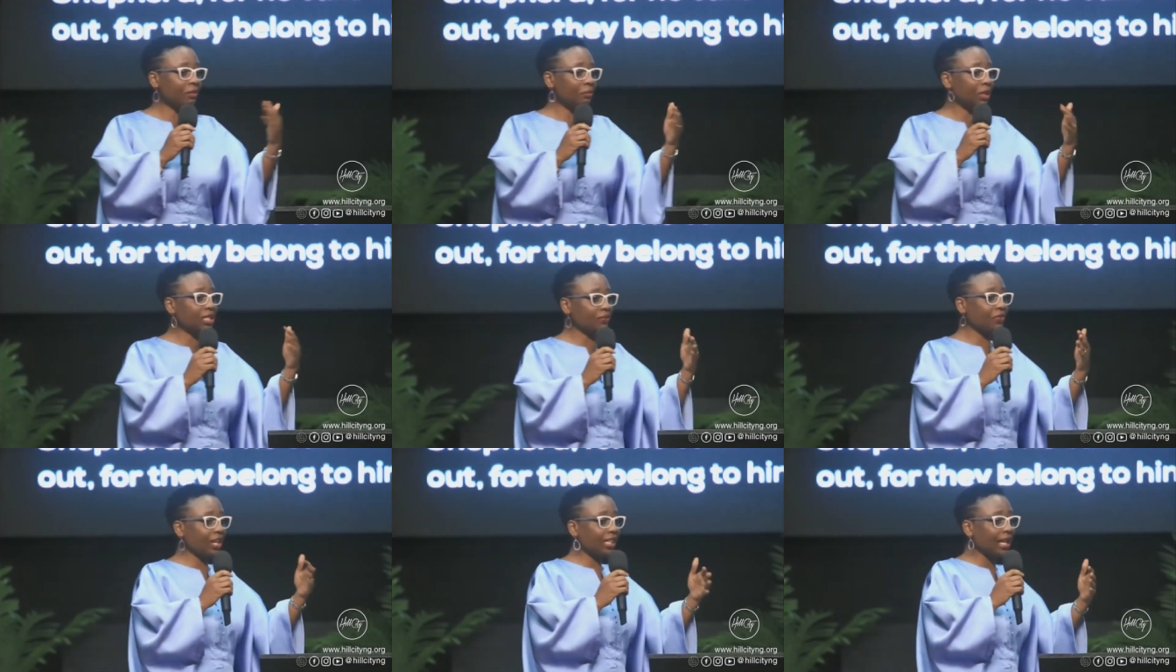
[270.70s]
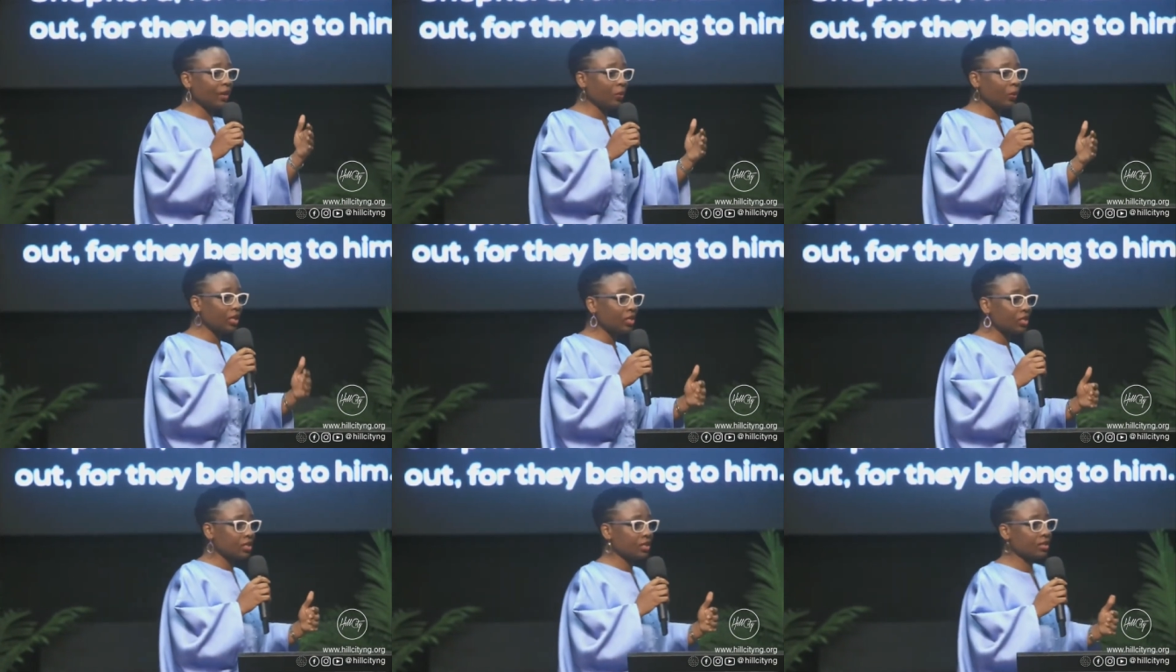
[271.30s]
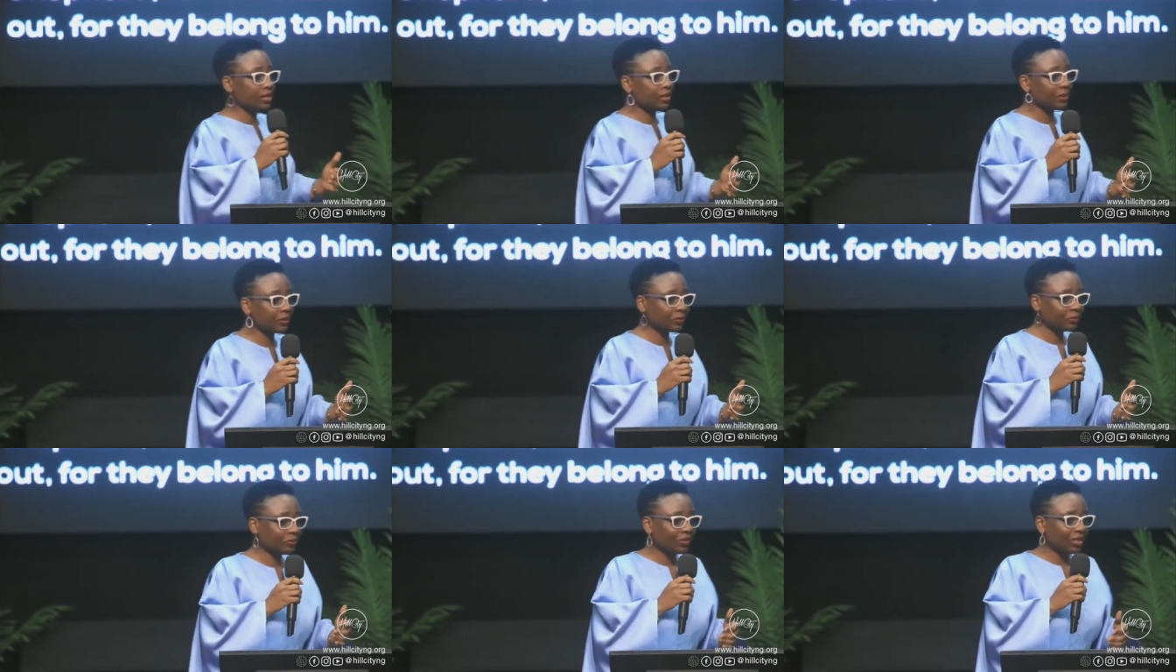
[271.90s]
Please give me different
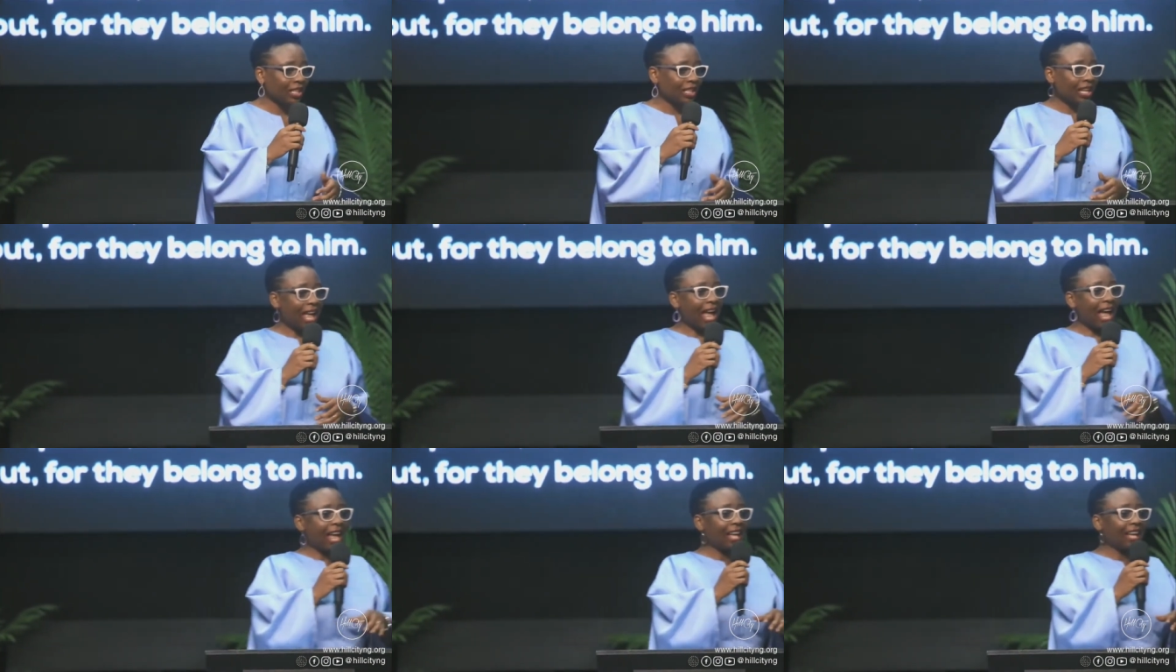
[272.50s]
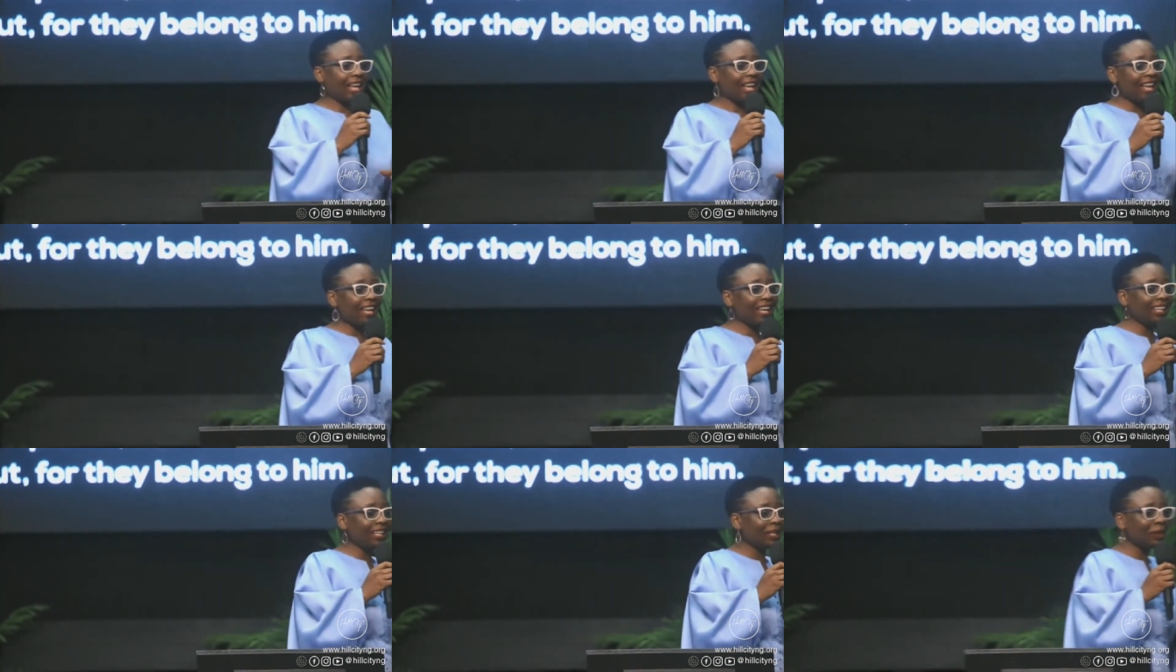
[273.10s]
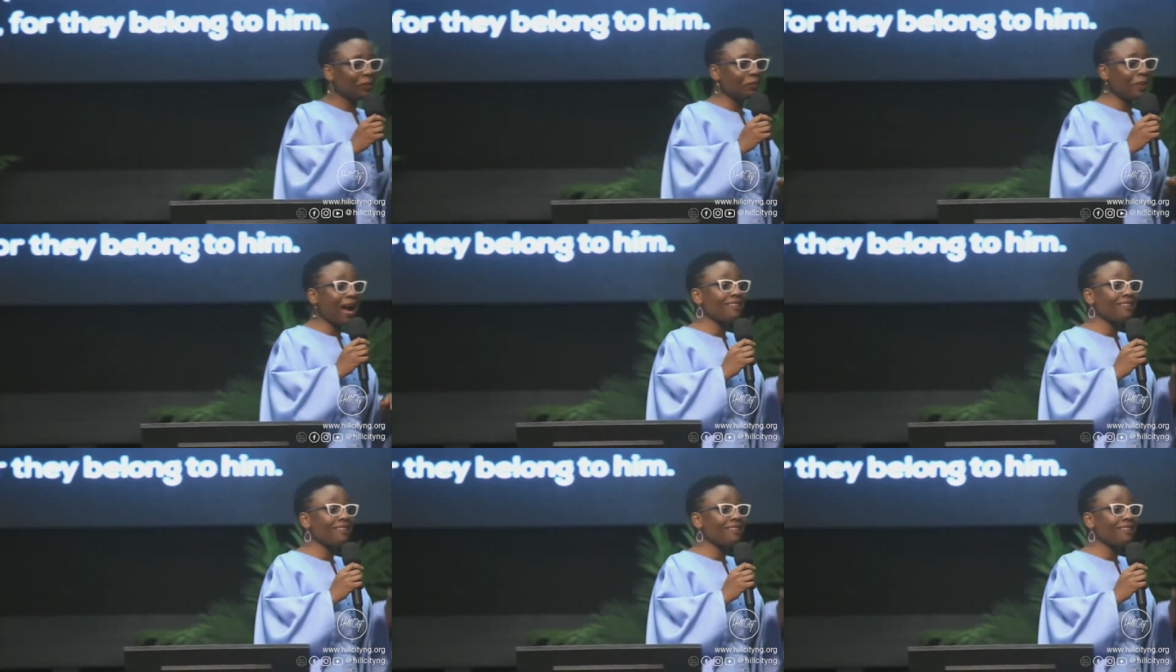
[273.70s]
languages. Eh?